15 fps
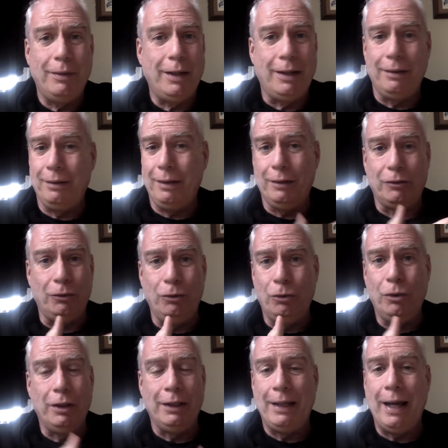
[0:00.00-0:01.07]
and, and so you
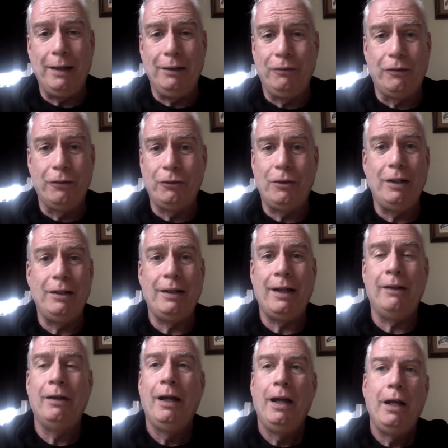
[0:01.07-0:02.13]
couldn't get the first rate
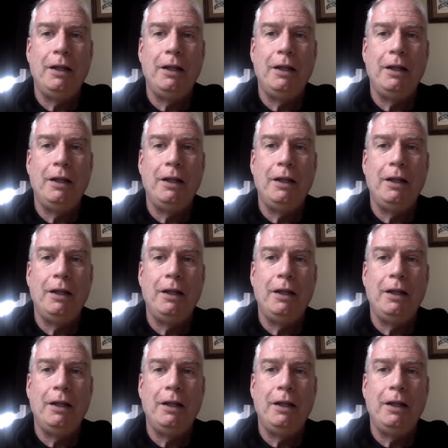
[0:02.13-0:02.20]
talent.